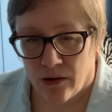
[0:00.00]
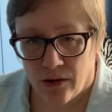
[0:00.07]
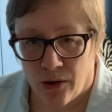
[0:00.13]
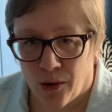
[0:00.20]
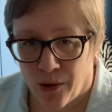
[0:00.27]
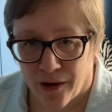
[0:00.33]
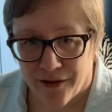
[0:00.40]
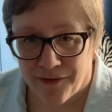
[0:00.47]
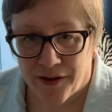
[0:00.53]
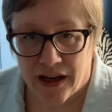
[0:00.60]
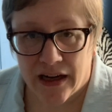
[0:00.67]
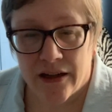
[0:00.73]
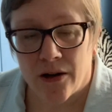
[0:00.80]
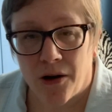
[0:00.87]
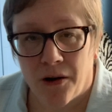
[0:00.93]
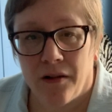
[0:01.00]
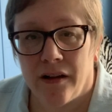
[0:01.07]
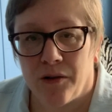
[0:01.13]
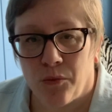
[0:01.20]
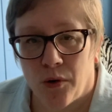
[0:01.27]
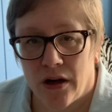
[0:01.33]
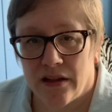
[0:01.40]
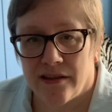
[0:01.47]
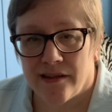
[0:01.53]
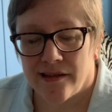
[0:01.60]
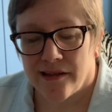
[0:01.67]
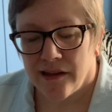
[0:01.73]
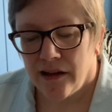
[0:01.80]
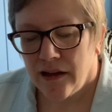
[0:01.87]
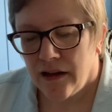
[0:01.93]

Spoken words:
horrified all at once